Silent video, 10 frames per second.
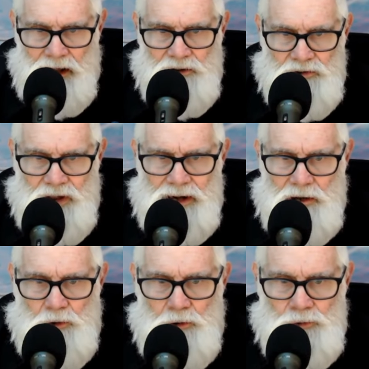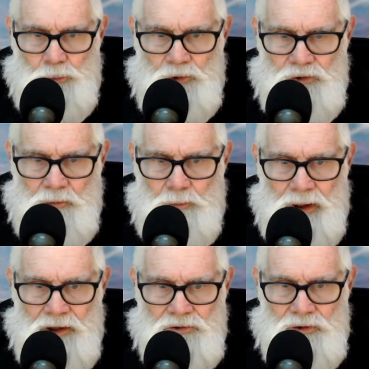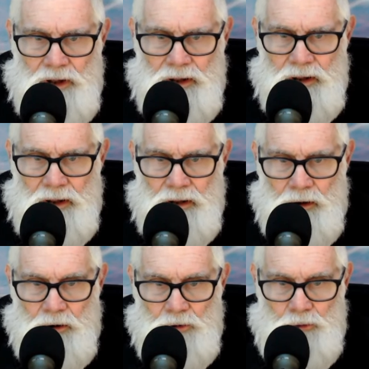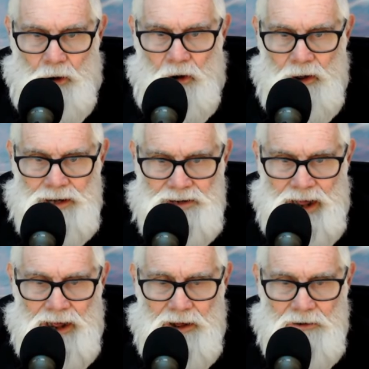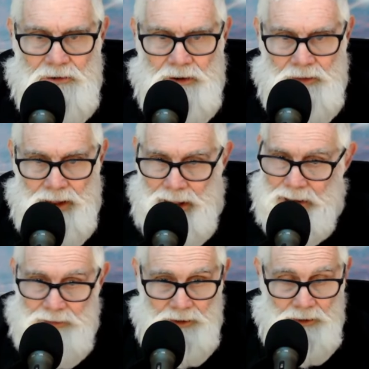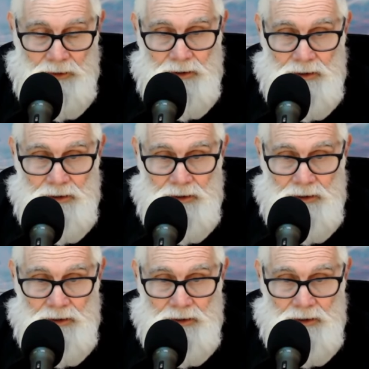St. Louis was the best drawing town they had there